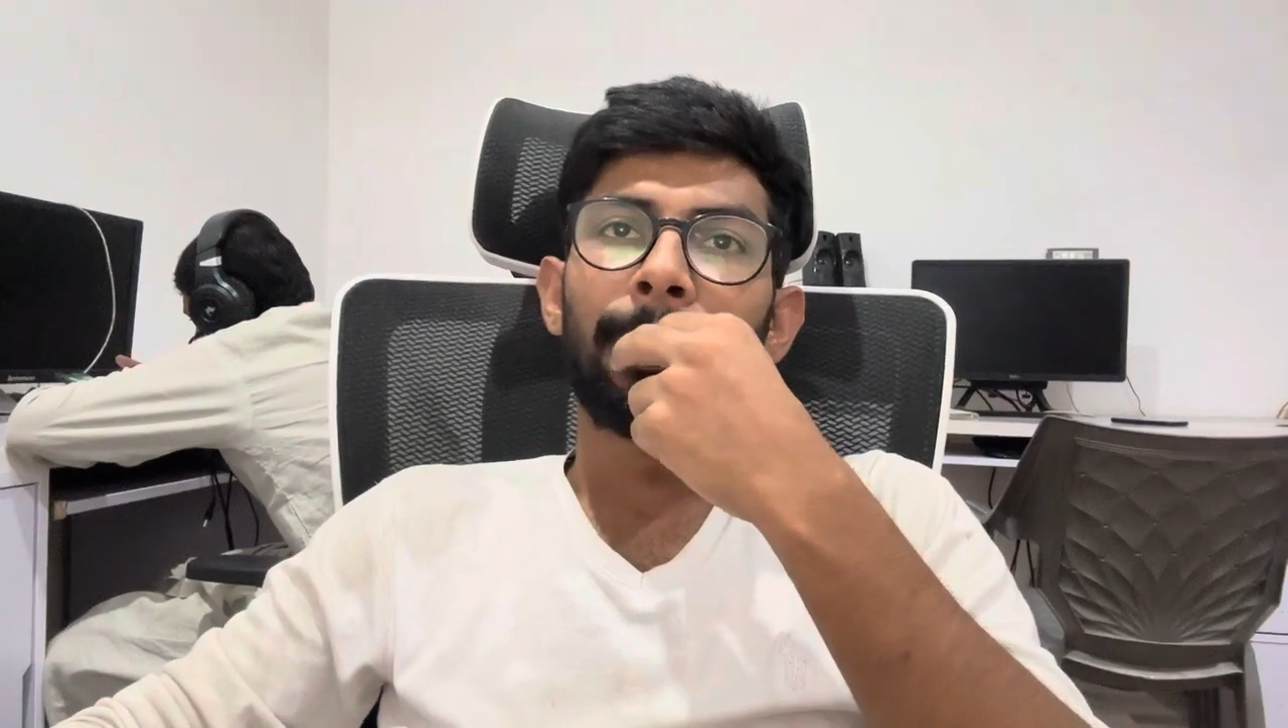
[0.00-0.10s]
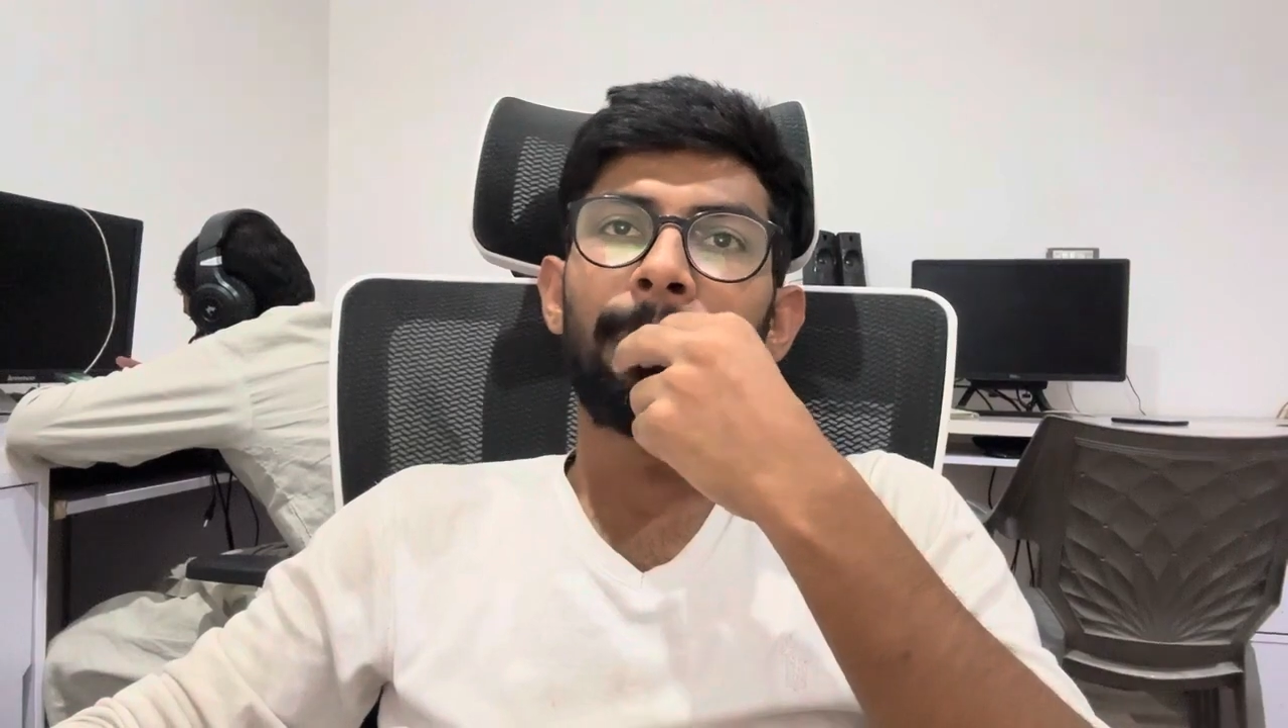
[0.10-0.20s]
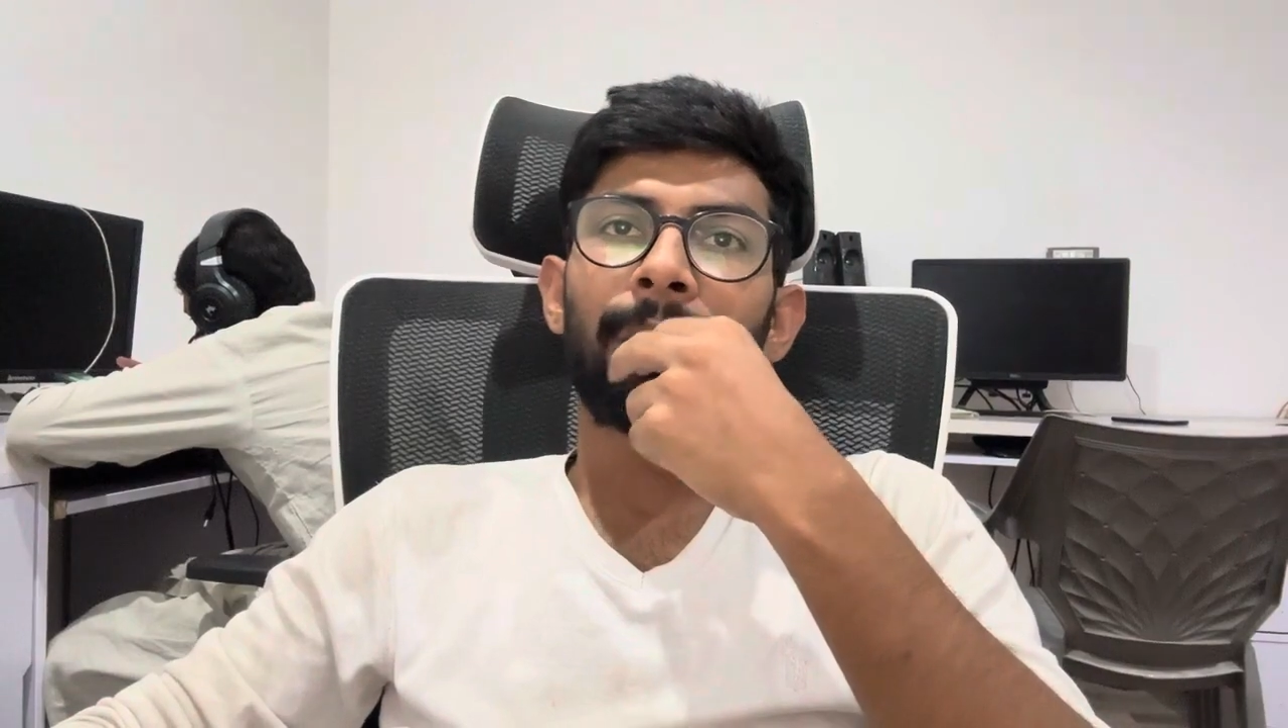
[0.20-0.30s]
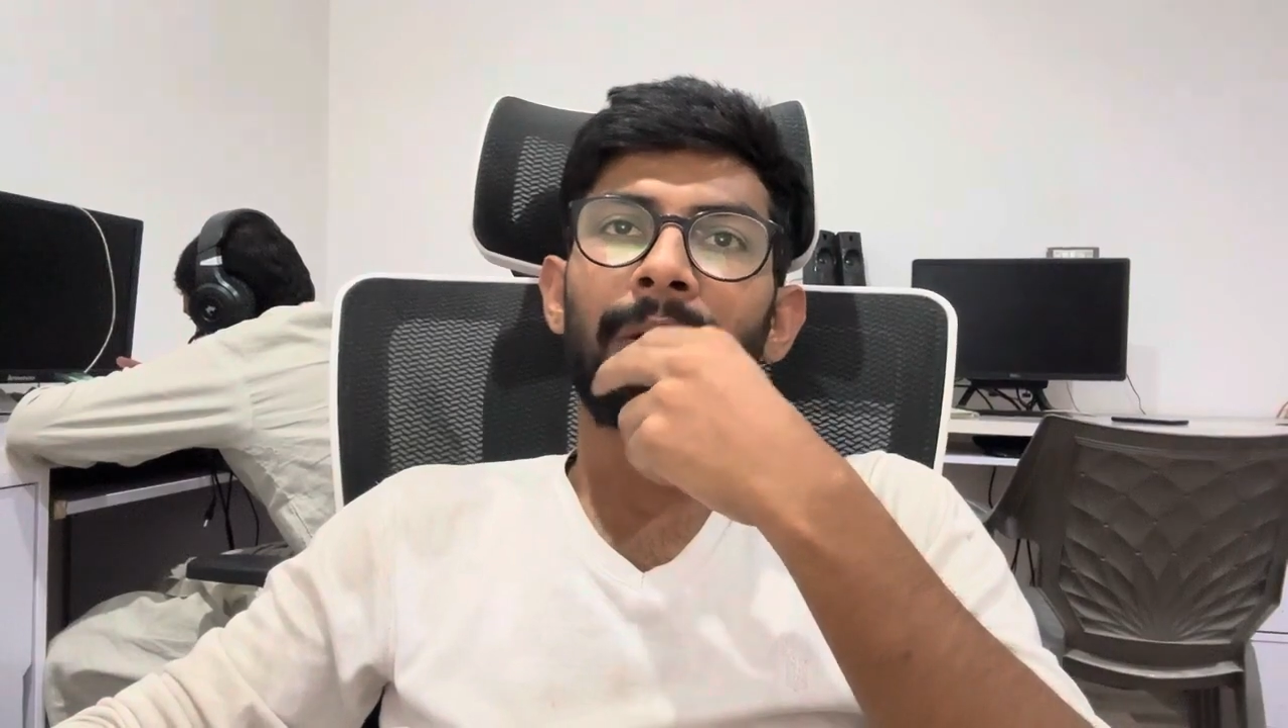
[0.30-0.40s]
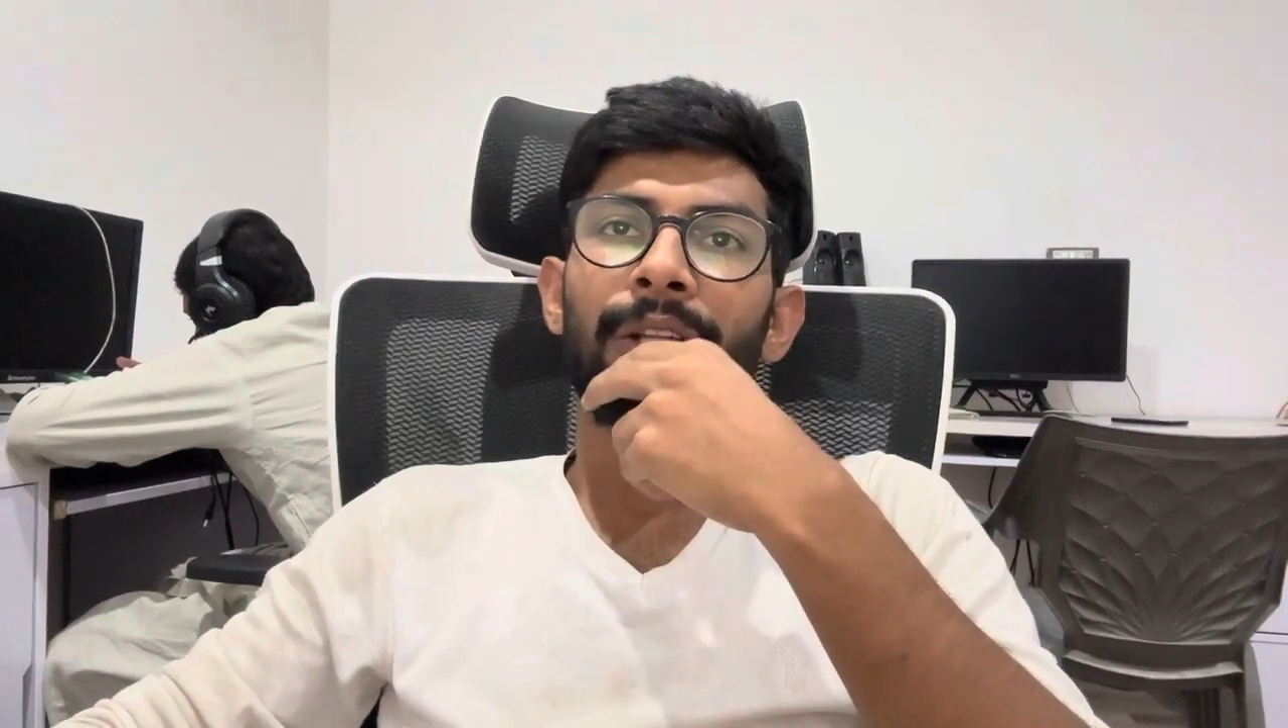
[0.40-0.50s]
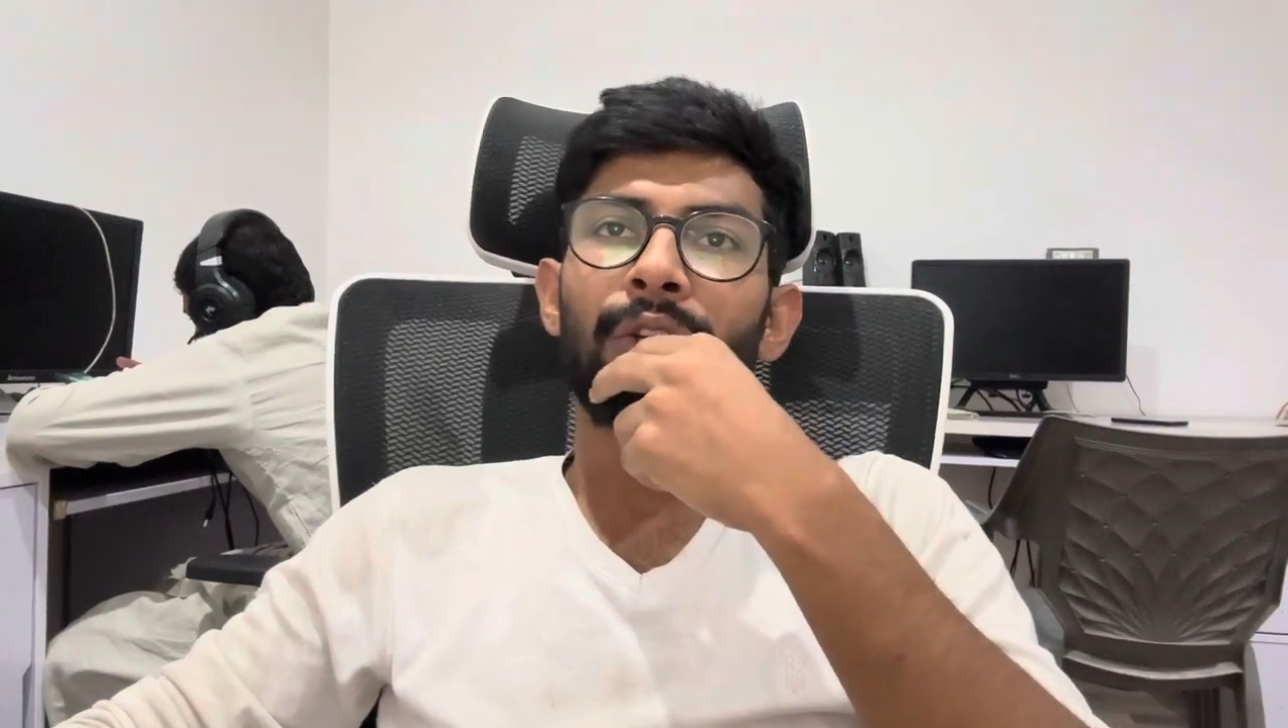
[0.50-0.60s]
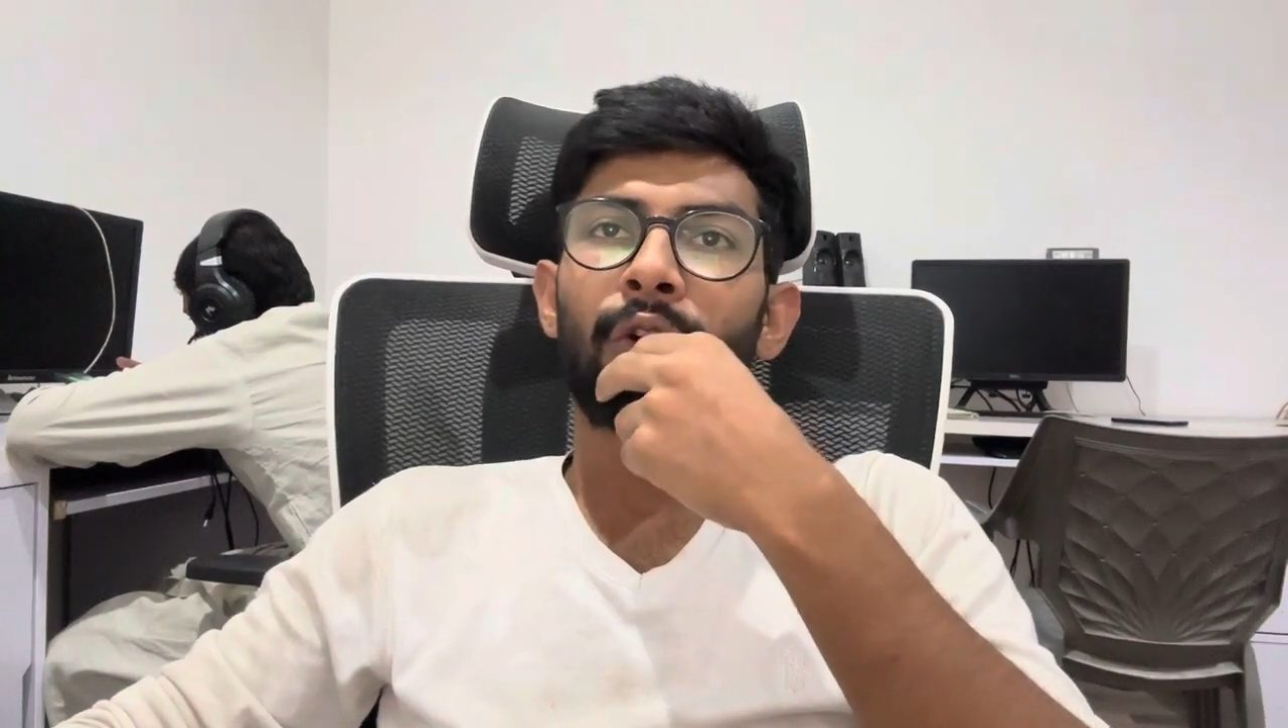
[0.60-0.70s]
Provide